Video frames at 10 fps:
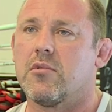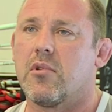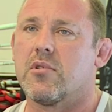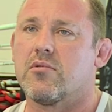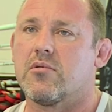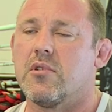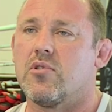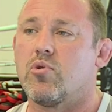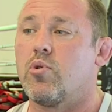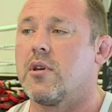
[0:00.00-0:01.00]
was
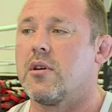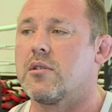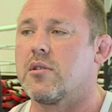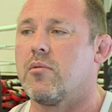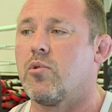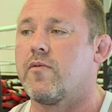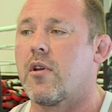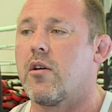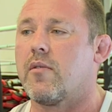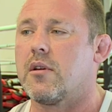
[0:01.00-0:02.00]
enjoying it, so I moved
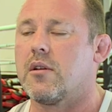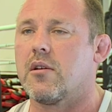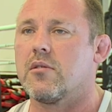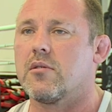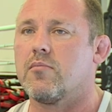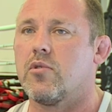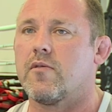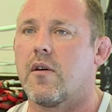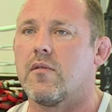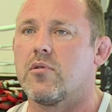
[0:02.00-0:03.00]
over, you know,
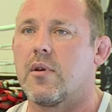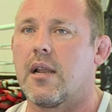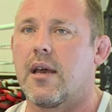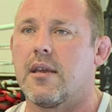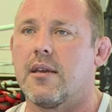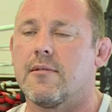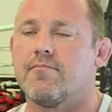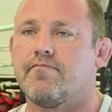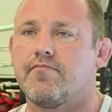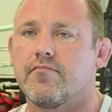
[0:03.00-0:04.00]
moved over to LA,
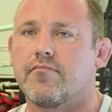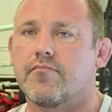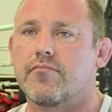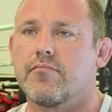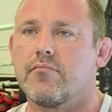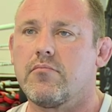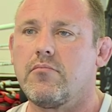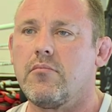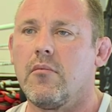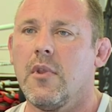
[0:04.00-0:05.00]
and
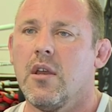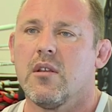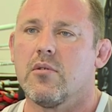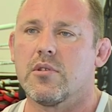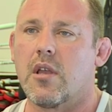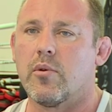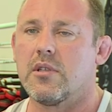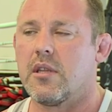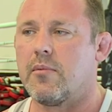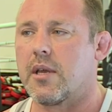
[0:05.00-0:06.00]
there was no
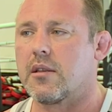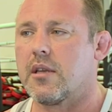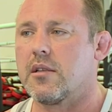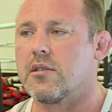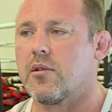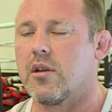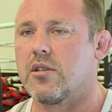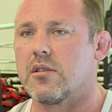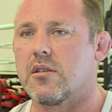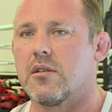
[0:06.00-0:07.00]
internet back then, so I
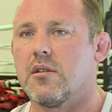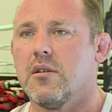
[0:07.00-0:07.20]
just